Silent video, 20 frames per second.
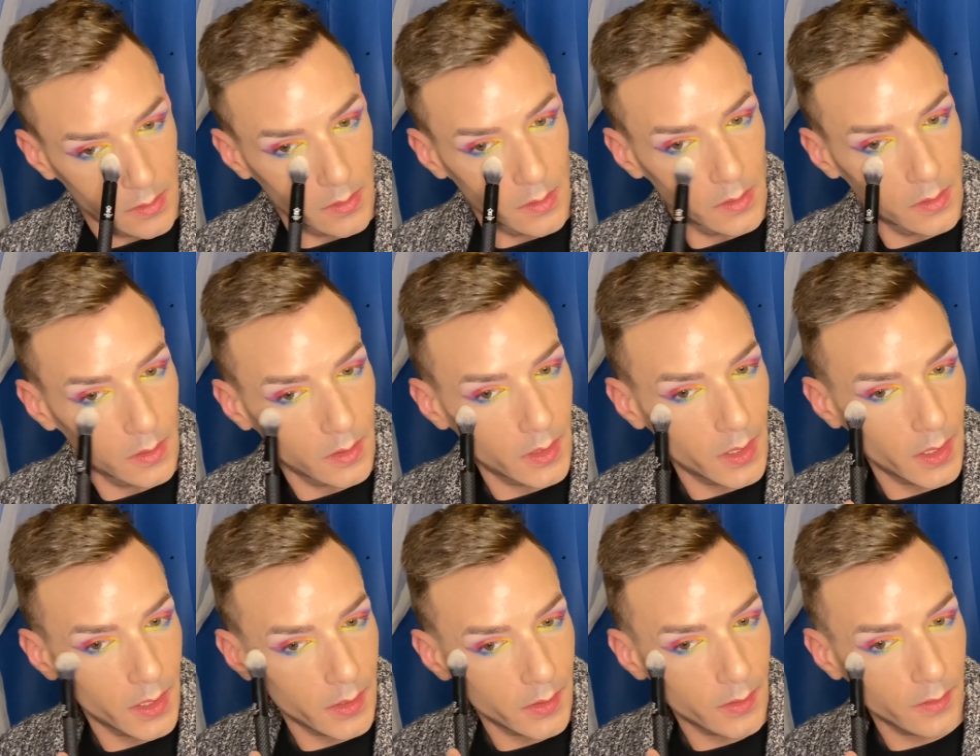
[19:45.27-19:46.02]

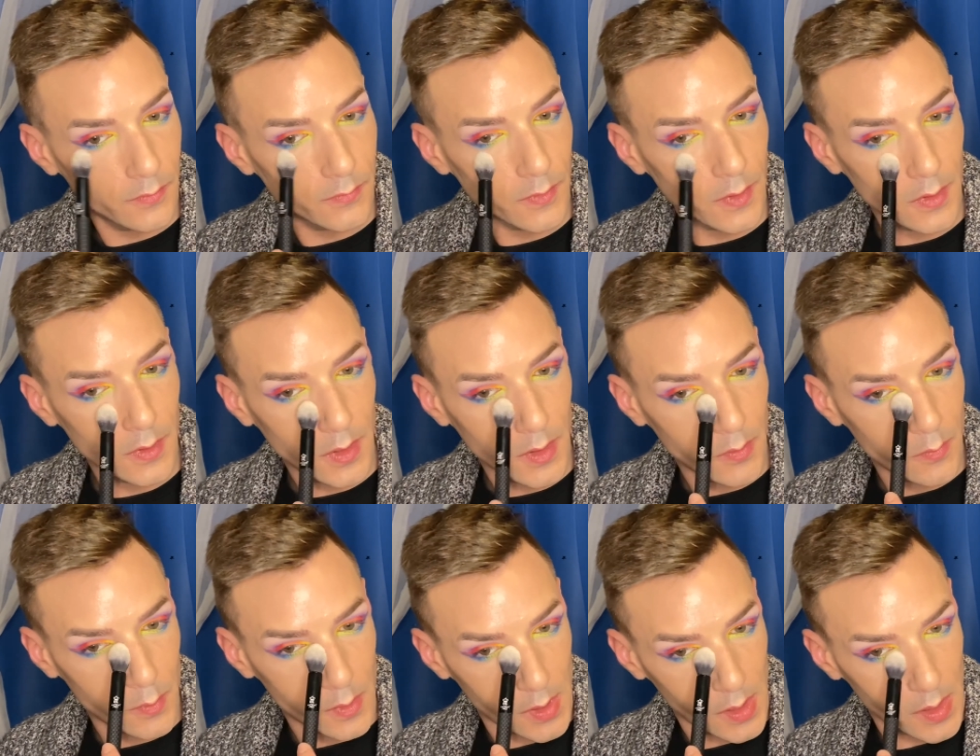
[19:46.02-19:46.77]
Later I found out
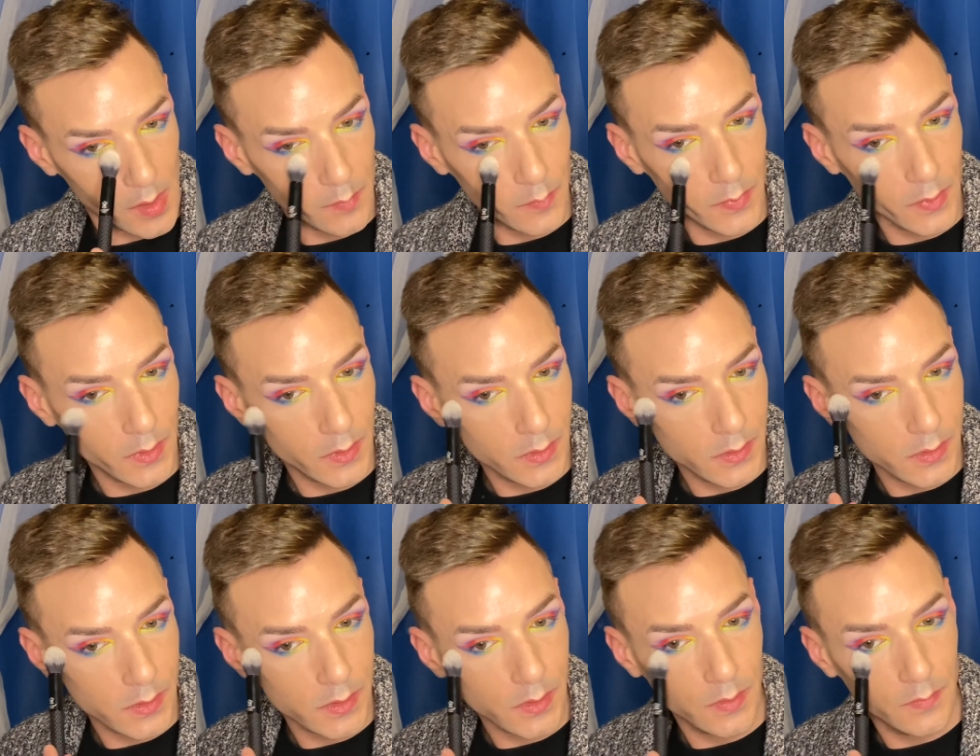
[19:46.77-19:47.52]
what happened.
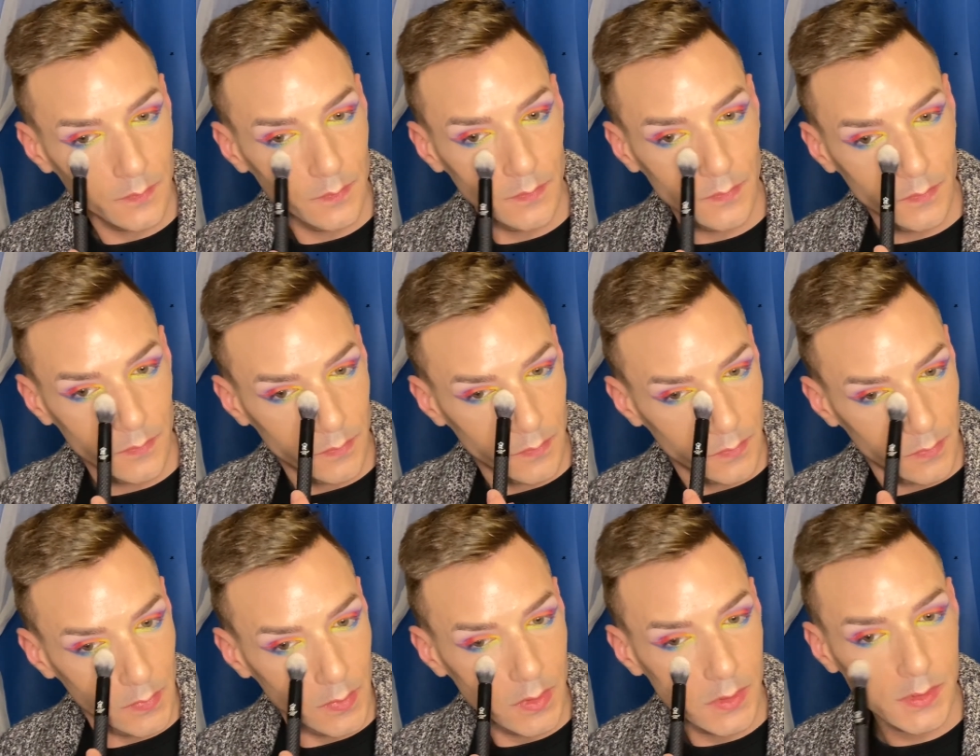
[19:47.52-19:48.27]

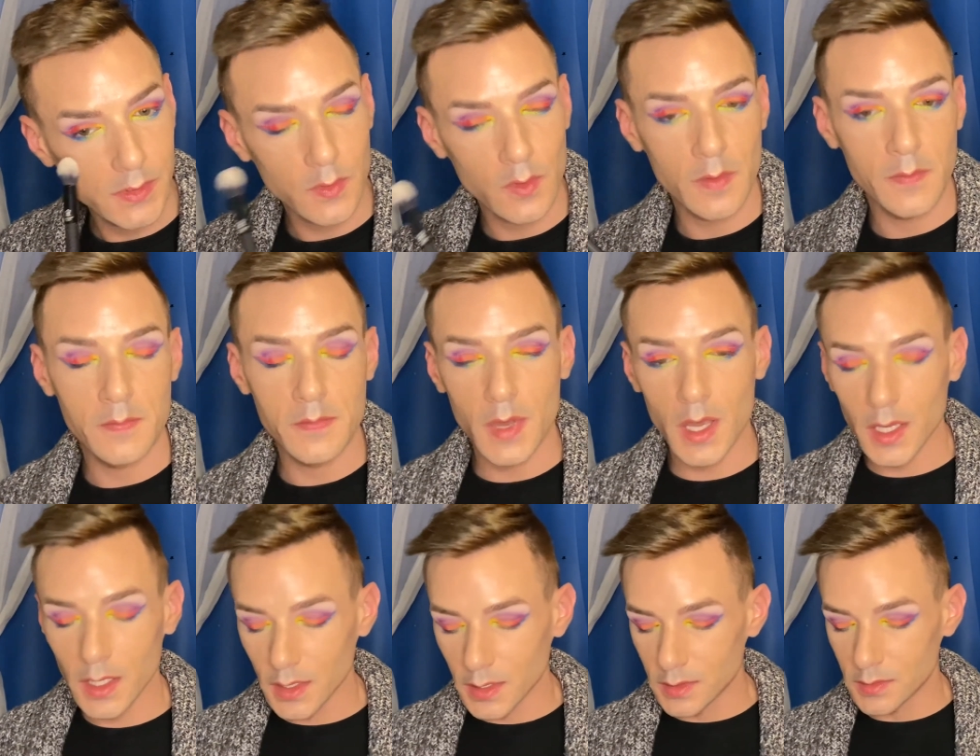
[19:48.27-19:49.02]
So on my
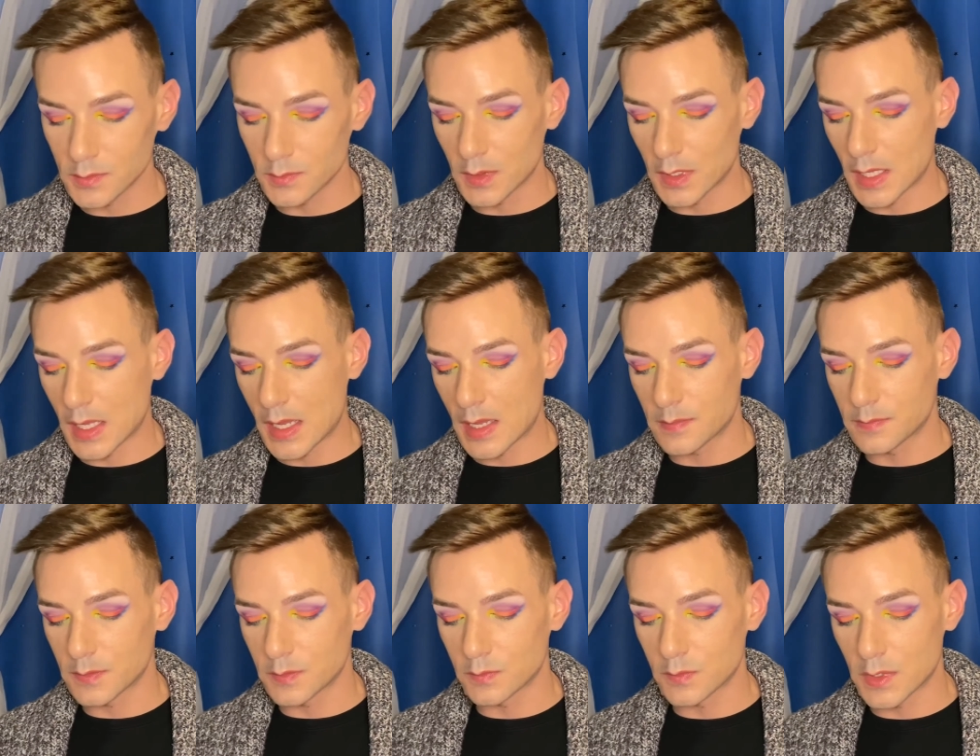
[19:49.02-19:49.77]
end, what
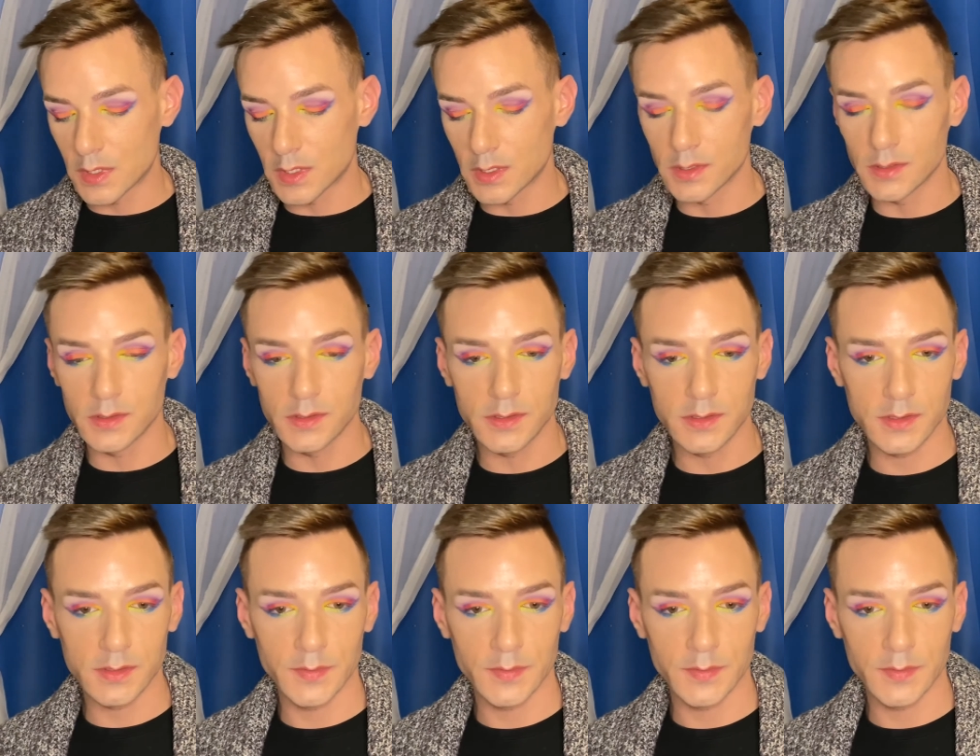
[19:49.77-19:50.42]
happened was